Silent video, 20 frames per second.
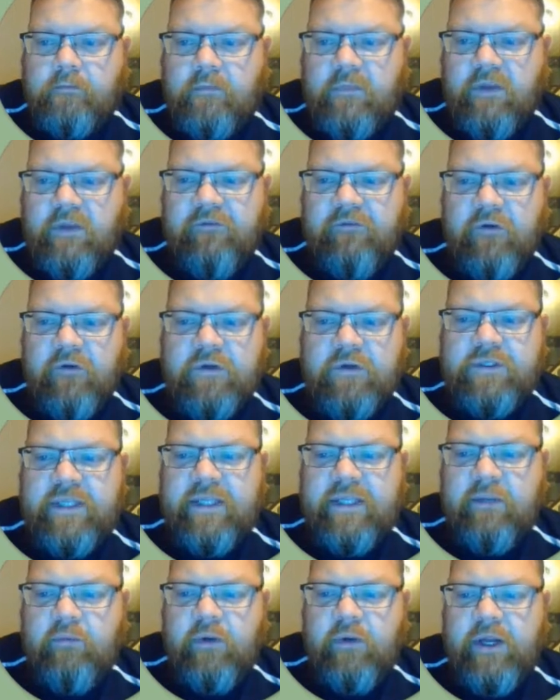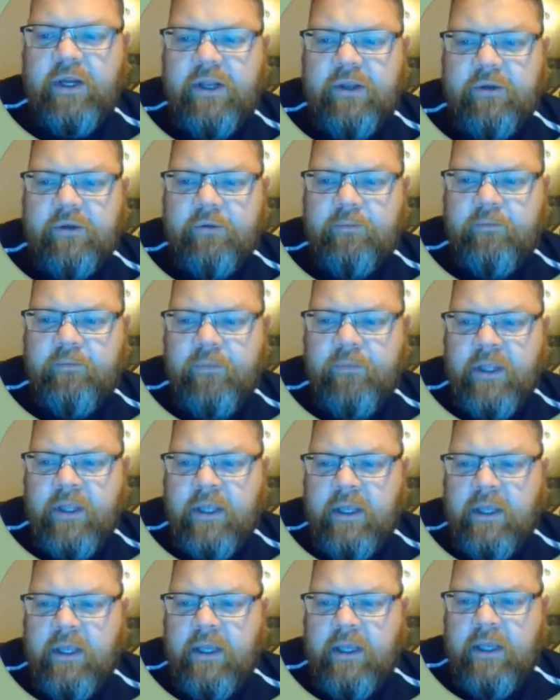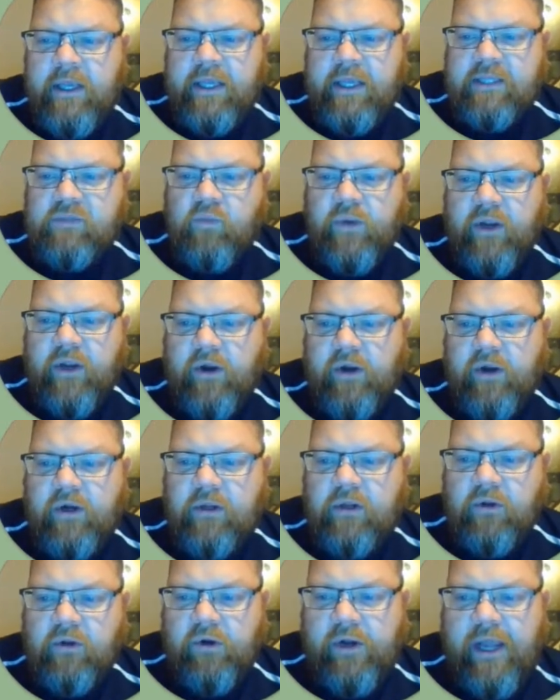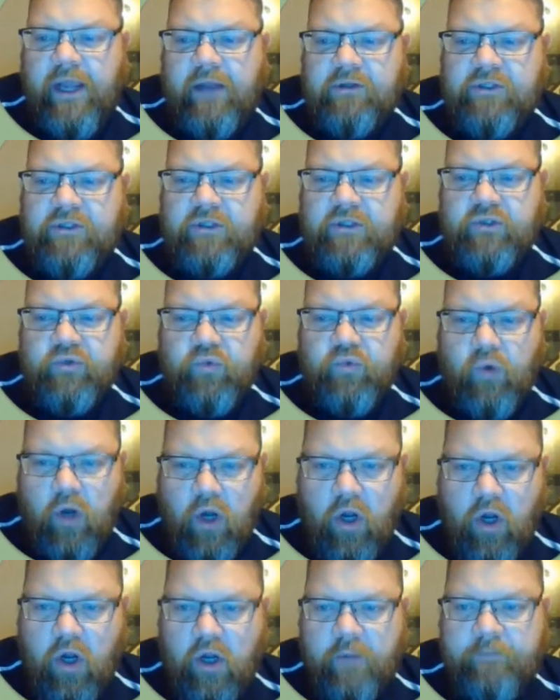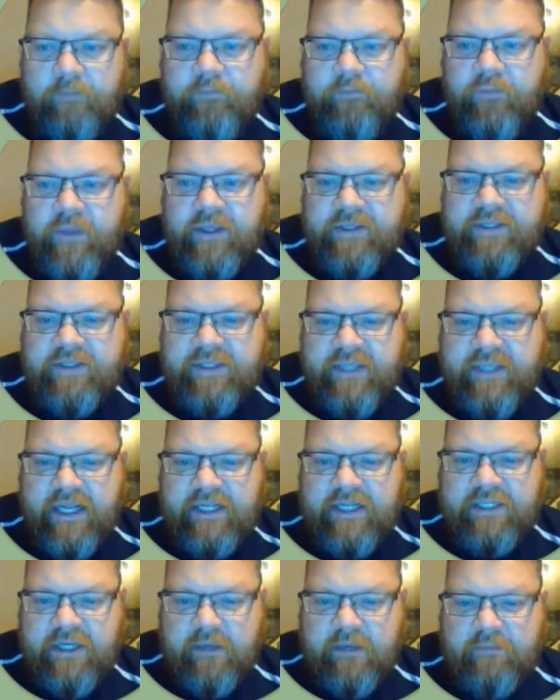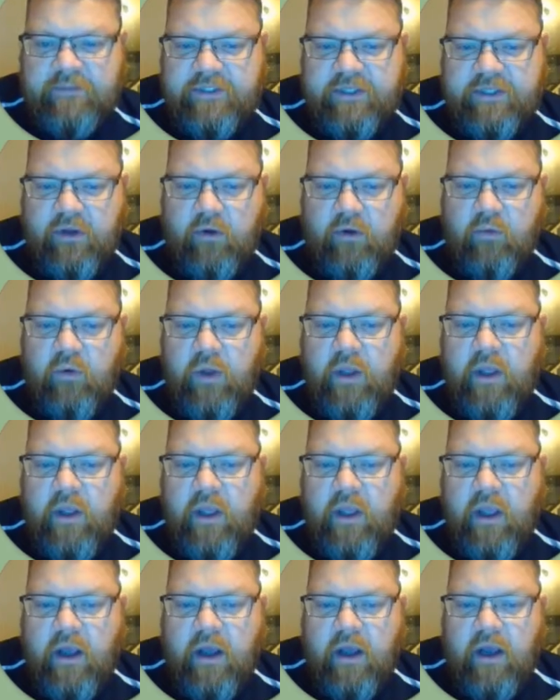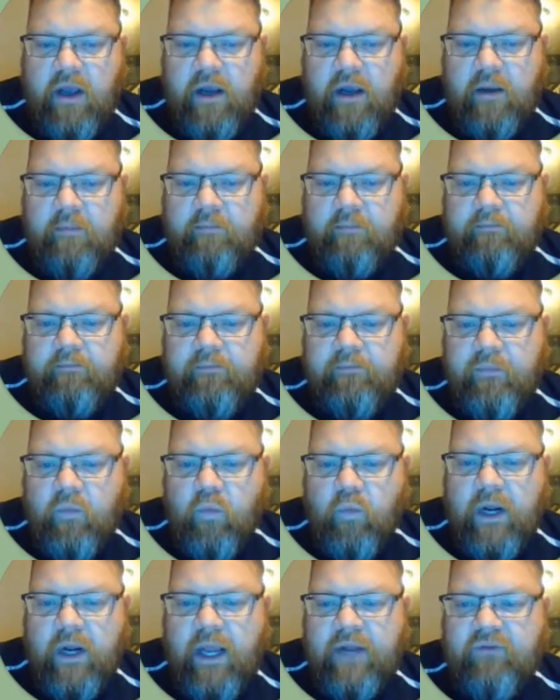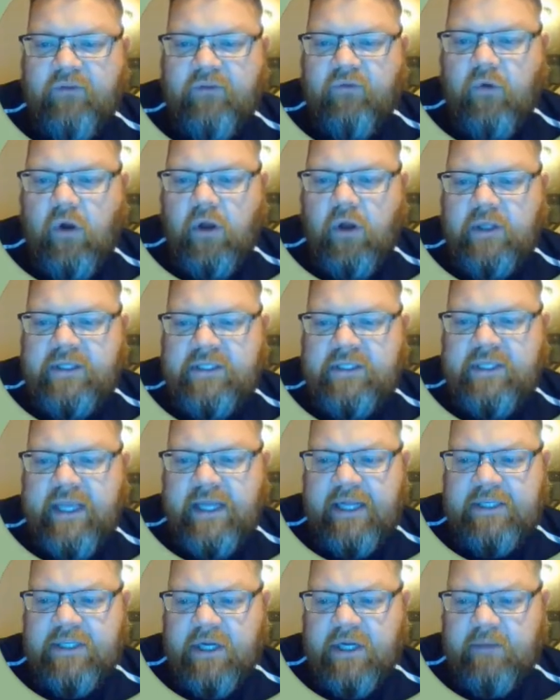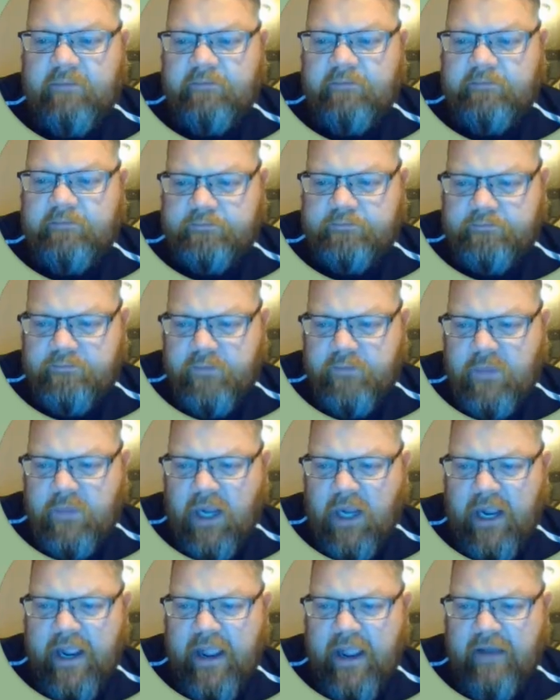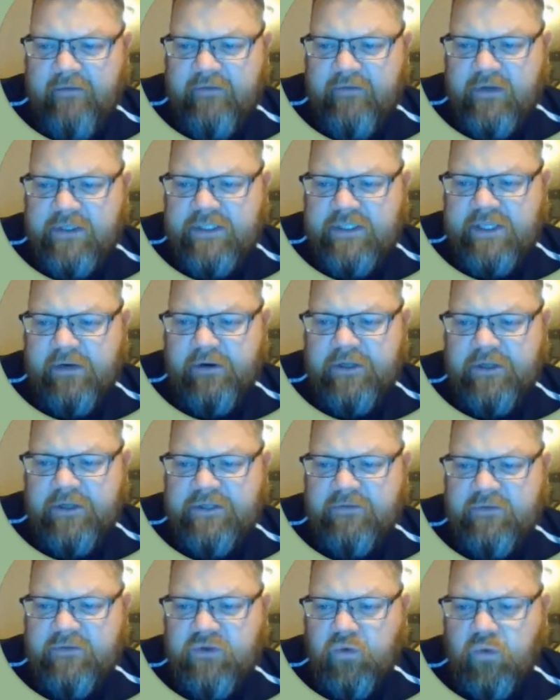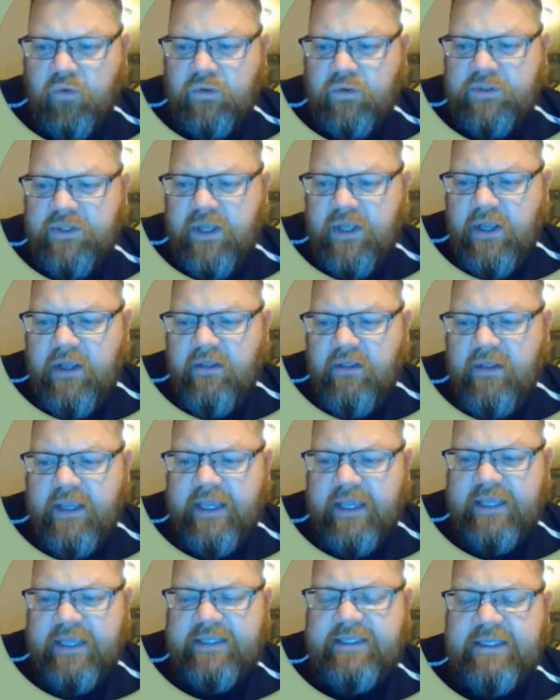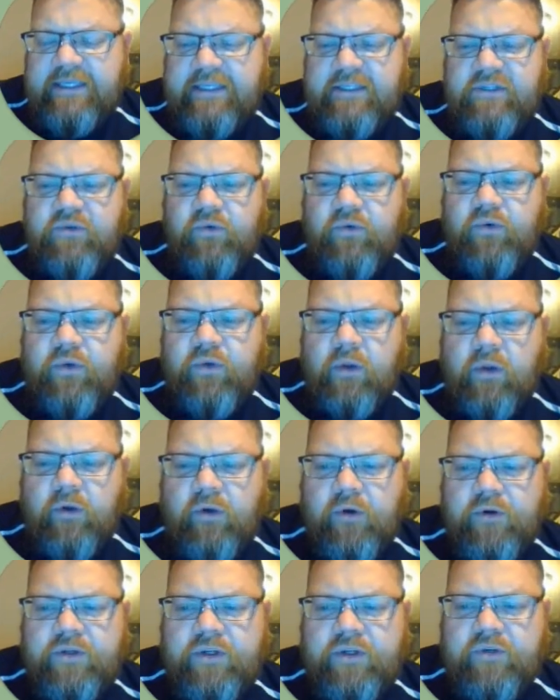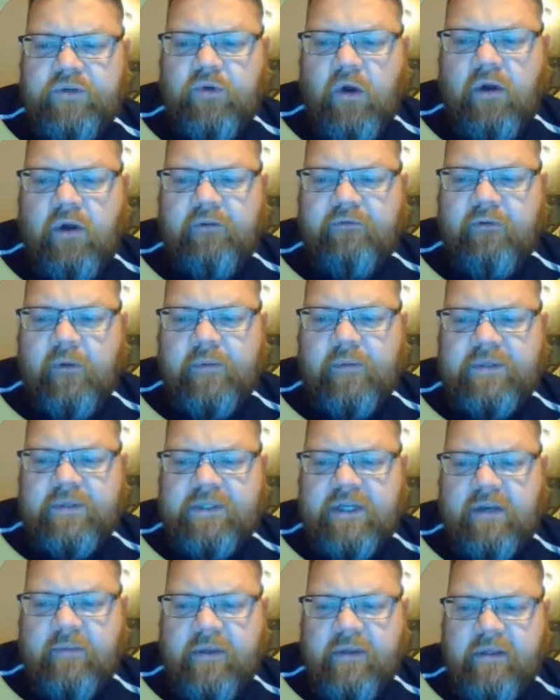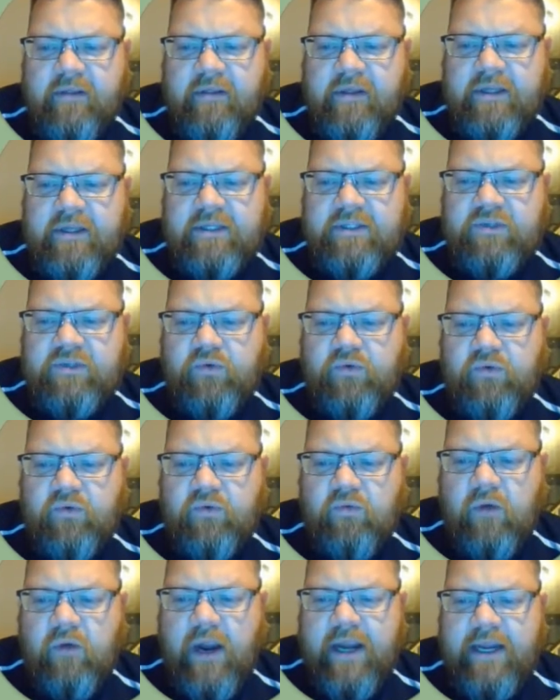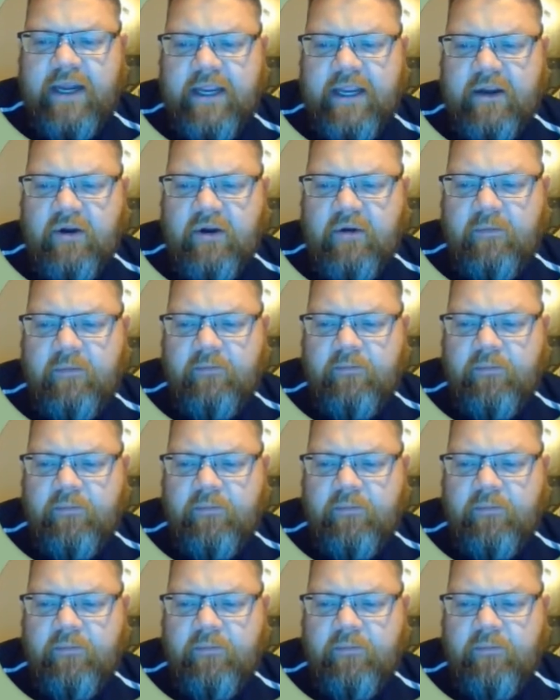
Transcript: First thing that we're going to do is we are going to learn how to draw in SketchUp. So when I draw in SketchUp, I have a series of tools. The easiest tool to learn to draw from is going to be this tool right here.